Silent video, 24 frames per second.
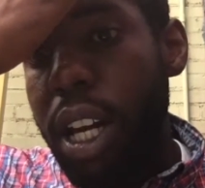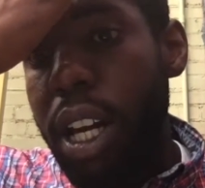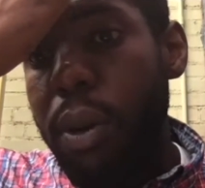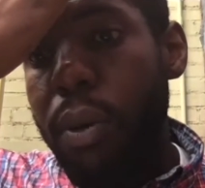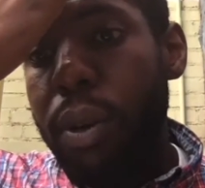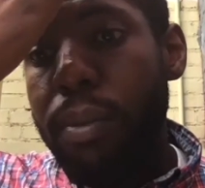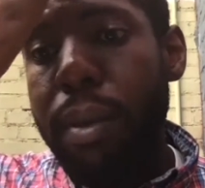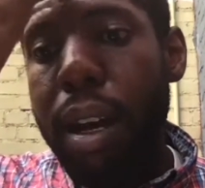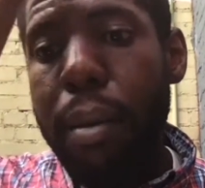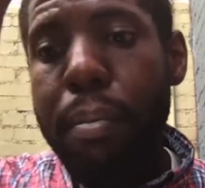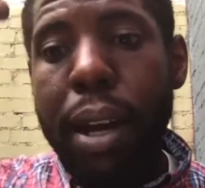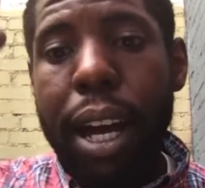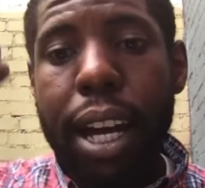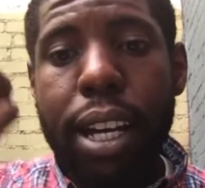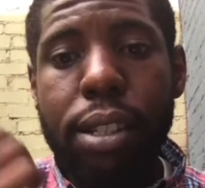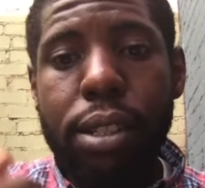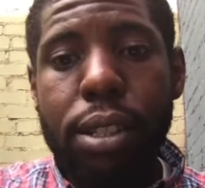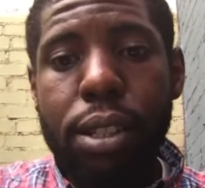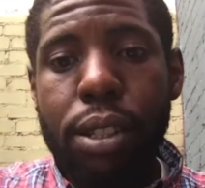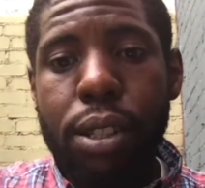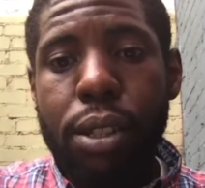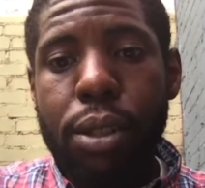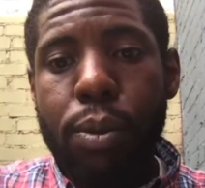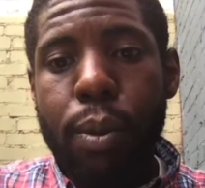with my
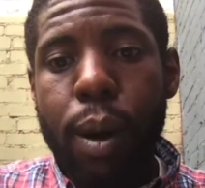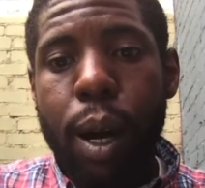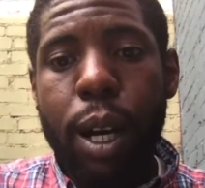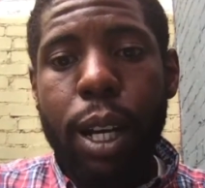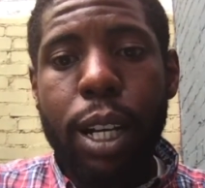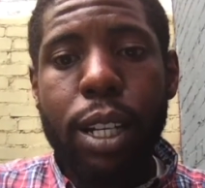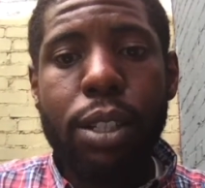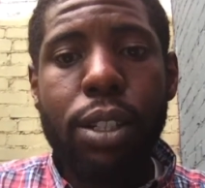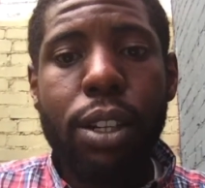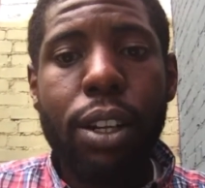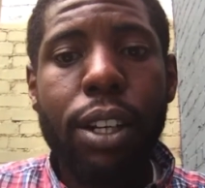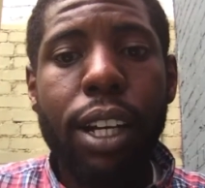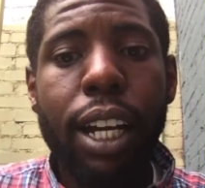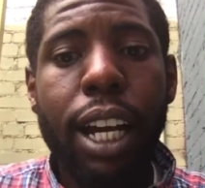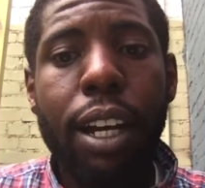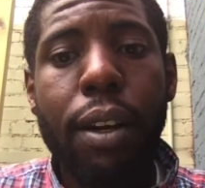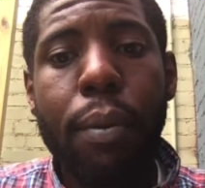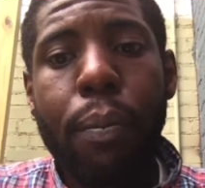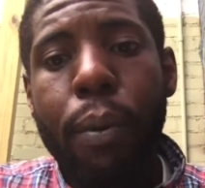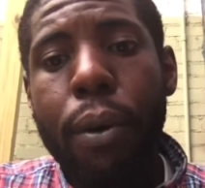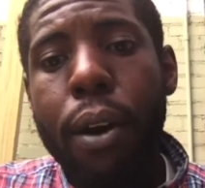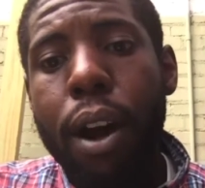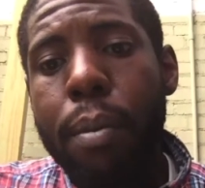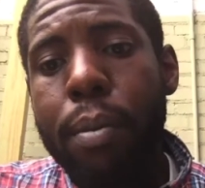master's while interning at a
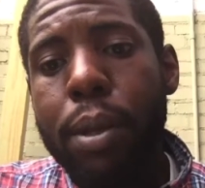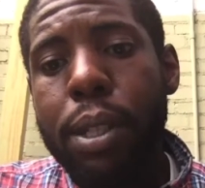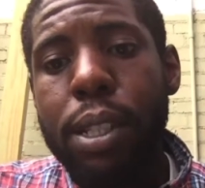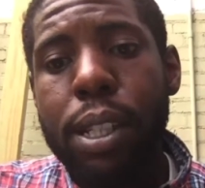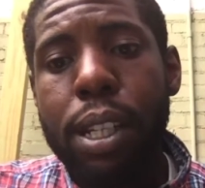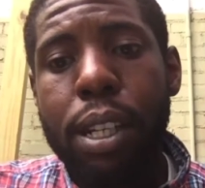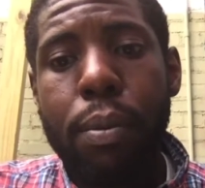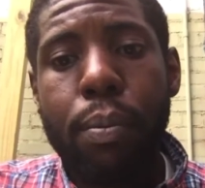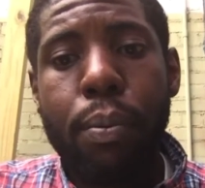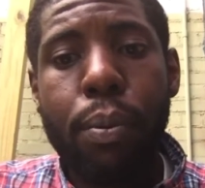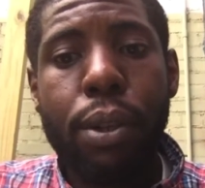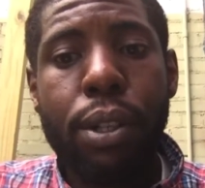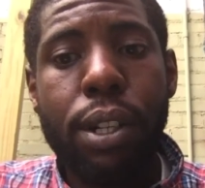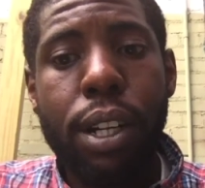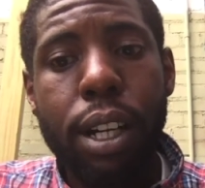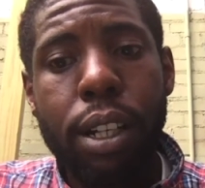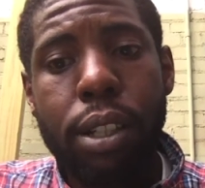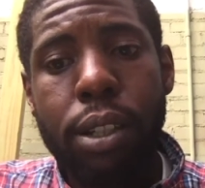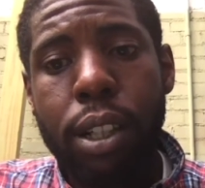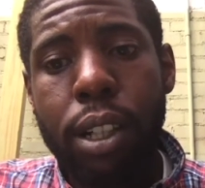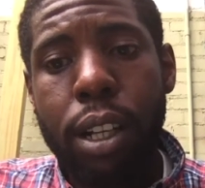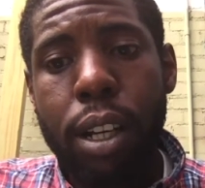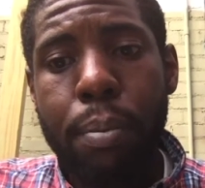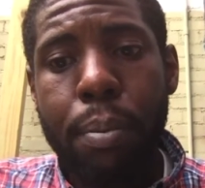promising
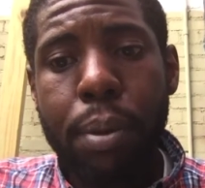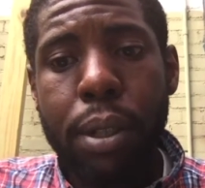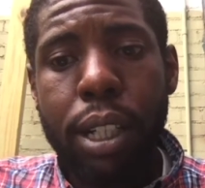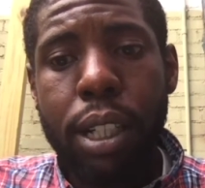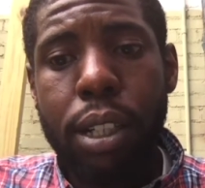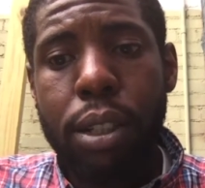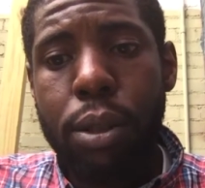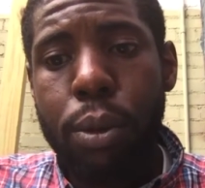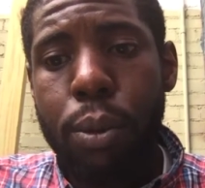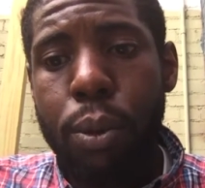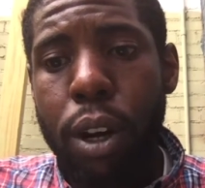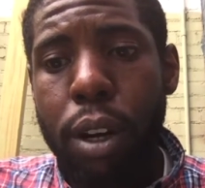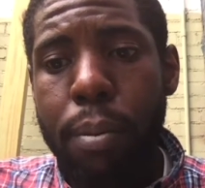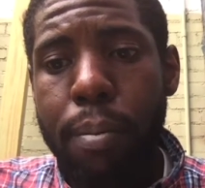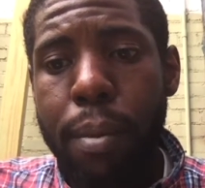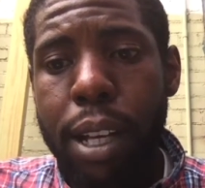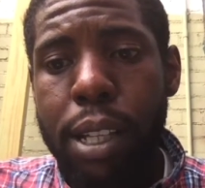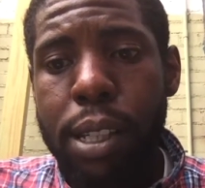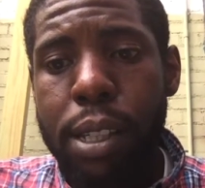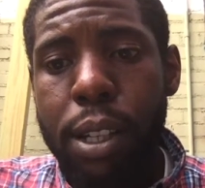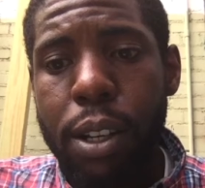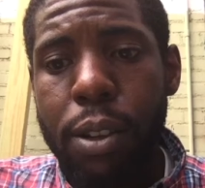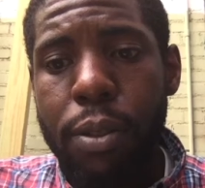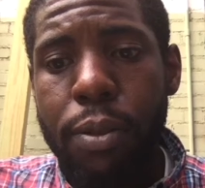production company to work
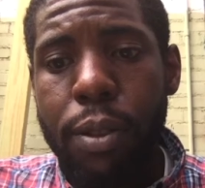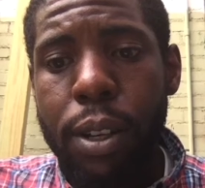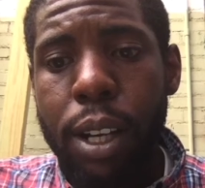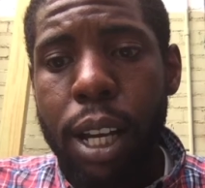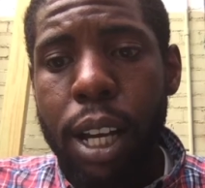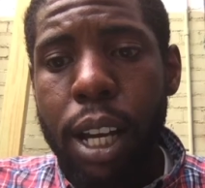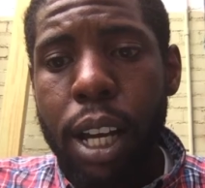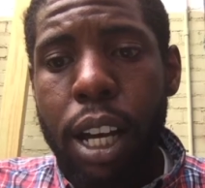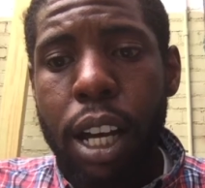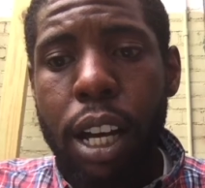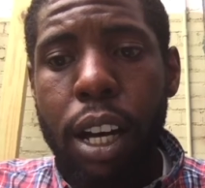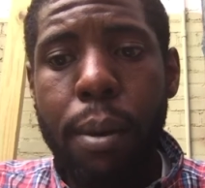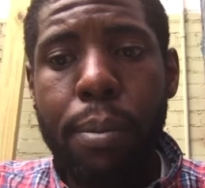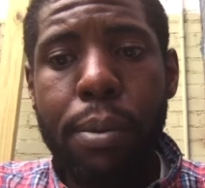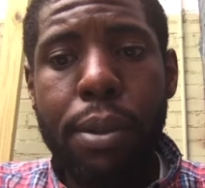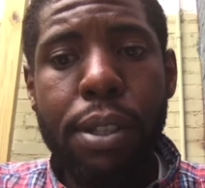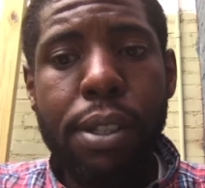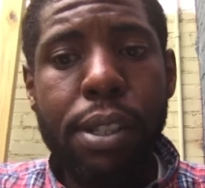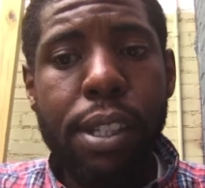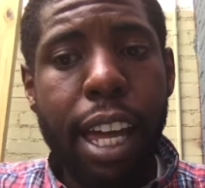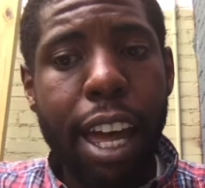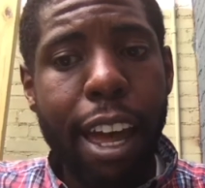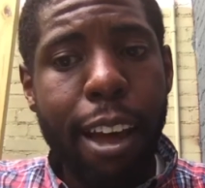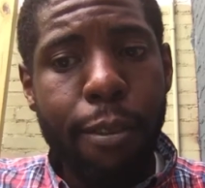myself up to
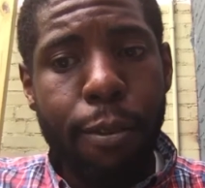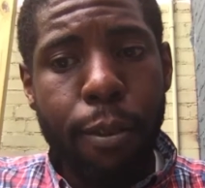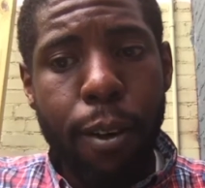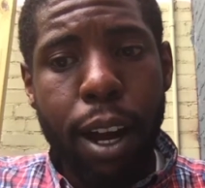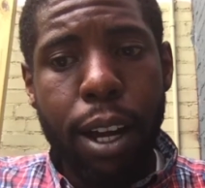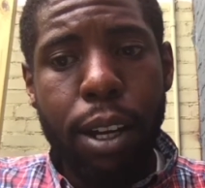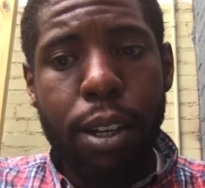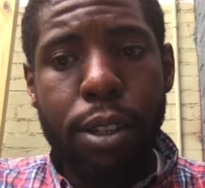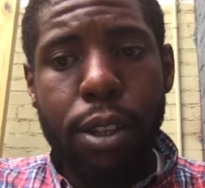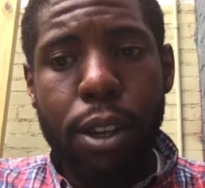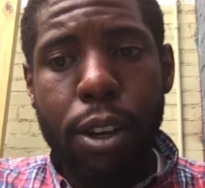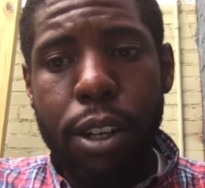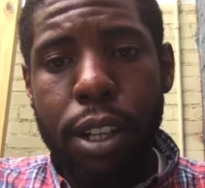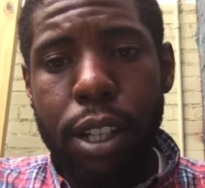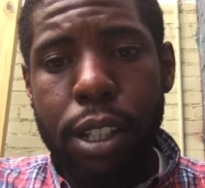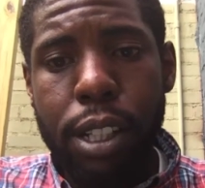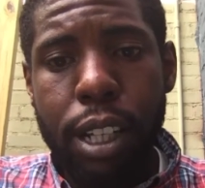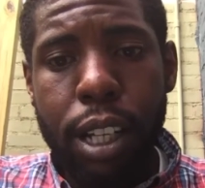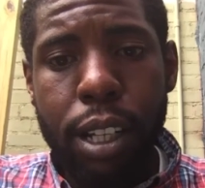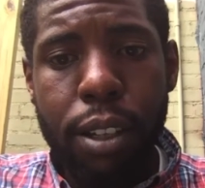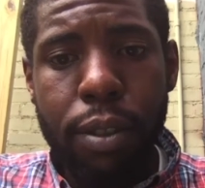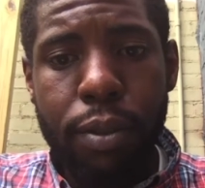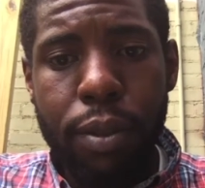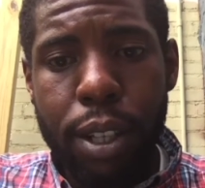staff writer on a
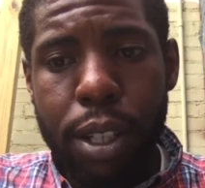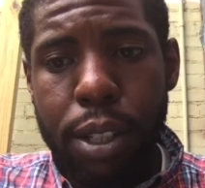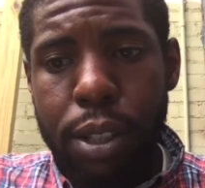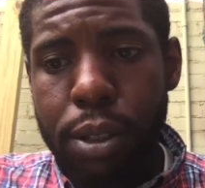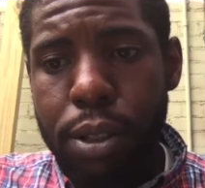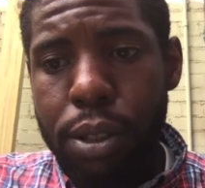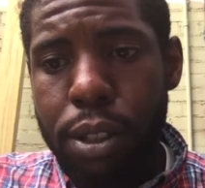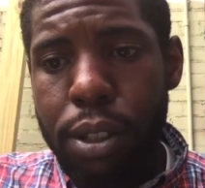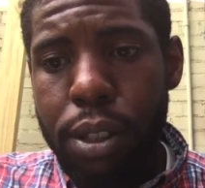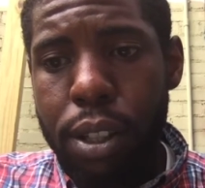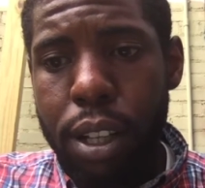television